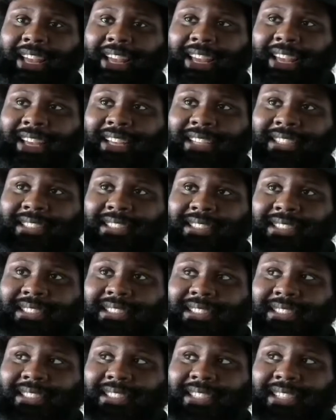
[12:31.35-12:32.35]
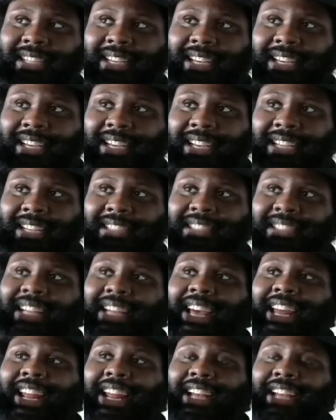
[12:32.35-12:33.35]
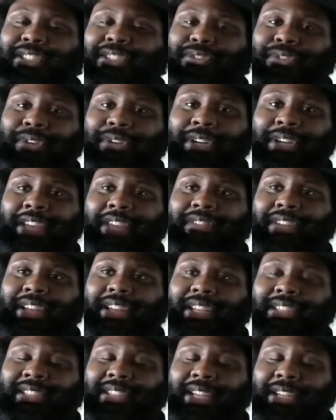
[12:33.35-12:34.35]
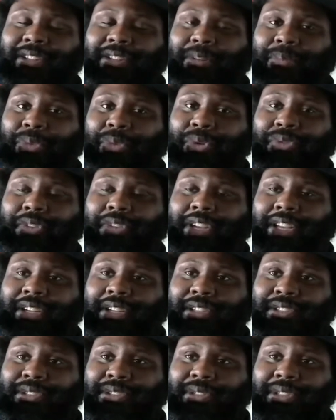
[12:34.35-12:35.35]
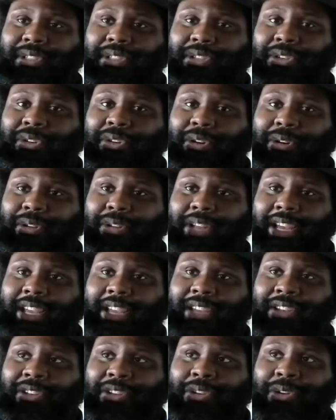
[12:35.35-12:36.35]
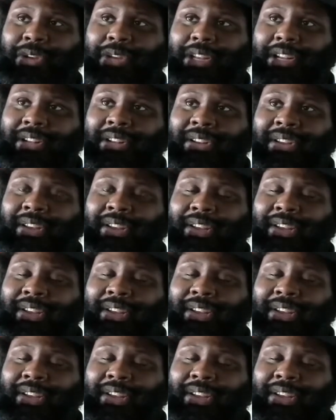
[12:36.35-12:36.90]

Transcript: is not as forgiving as like the movie industry. Like you can